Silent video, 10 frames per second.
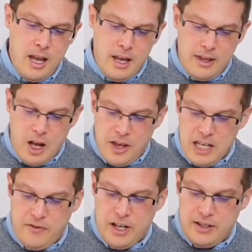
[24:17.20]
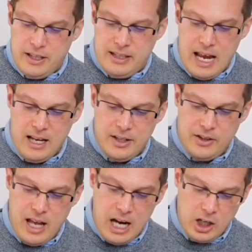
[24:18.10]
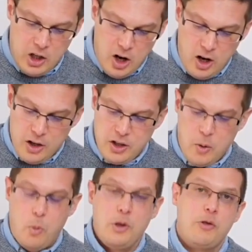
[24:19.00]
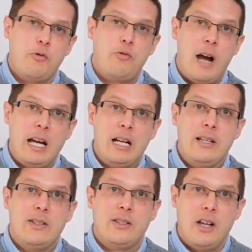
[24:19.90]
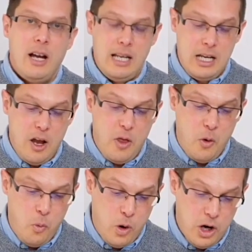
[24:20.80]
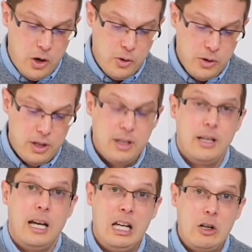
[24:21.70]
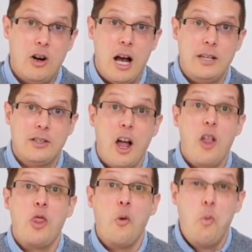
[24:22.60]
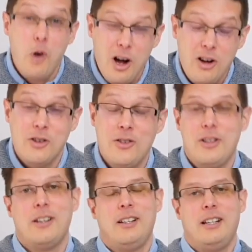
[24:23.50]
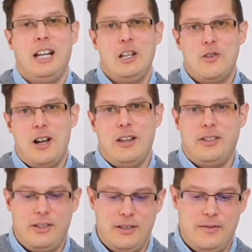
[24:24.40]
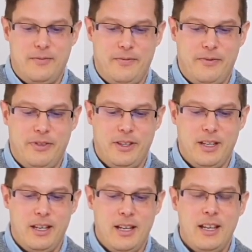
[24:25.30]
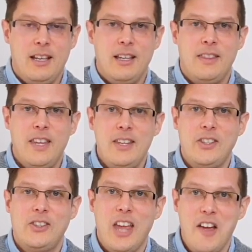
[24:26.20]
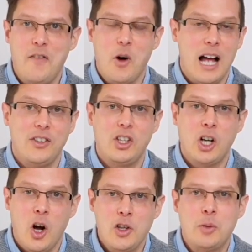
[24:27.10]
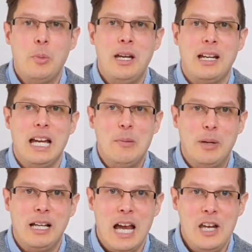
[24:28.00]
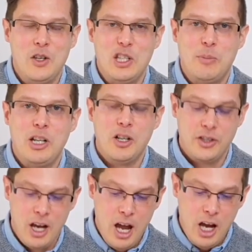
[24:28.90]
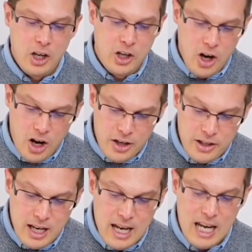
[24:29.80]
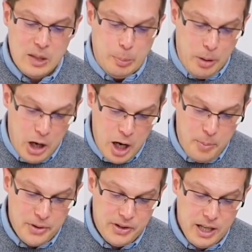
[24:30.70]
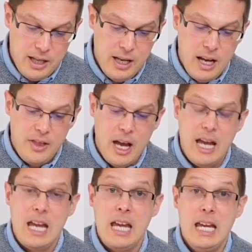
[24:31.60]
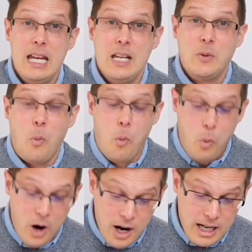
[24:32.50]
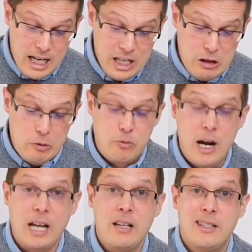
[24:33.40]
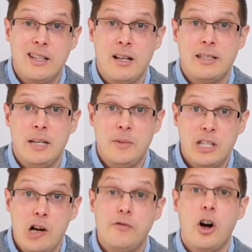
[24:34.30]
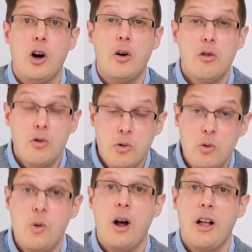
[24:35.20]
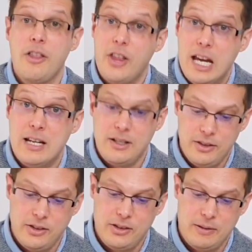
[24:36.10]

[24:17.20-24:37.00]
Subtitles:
Now, these verses tell us that God was reconciling the world in Christ. The world in Christ. This, therefore, has cosmic implications, because God is purposing that he is working to reconcile to himself all things.